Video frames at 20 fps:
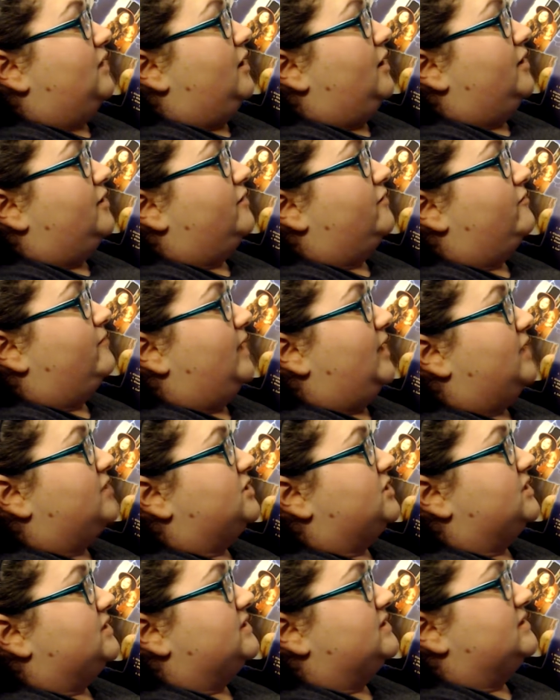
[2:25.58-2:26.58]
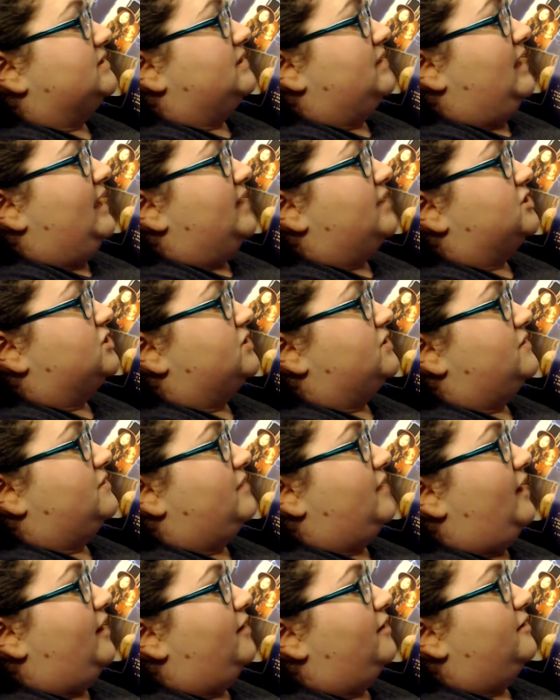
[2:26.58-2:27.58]
Garden of Magic /
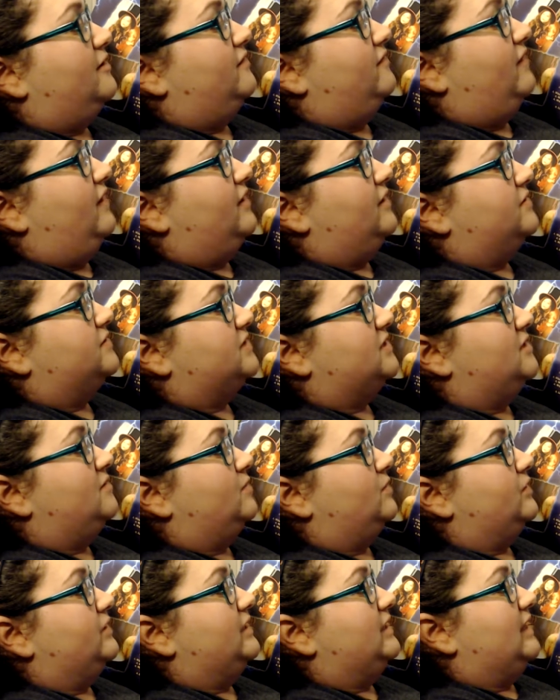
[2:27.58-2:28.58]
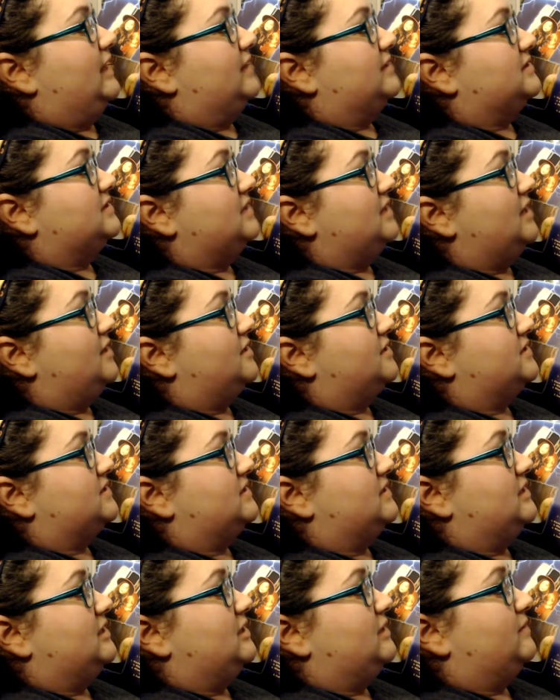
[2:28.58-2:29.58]
Thackeray Follows Emily and Sarah's
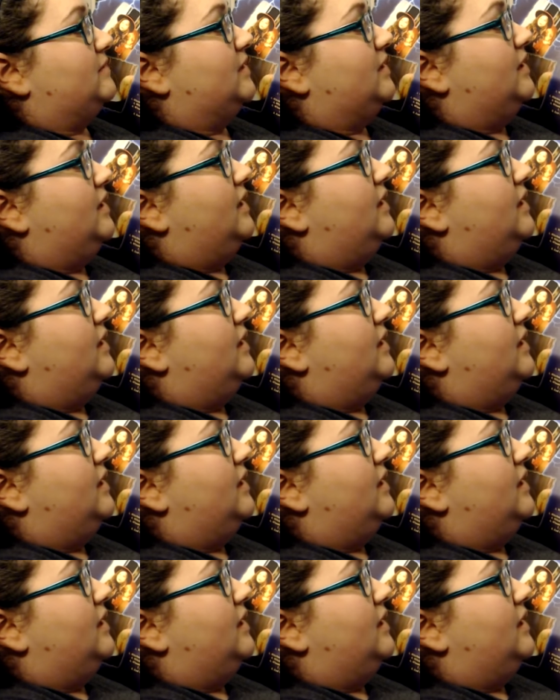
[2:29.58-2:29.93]
theme,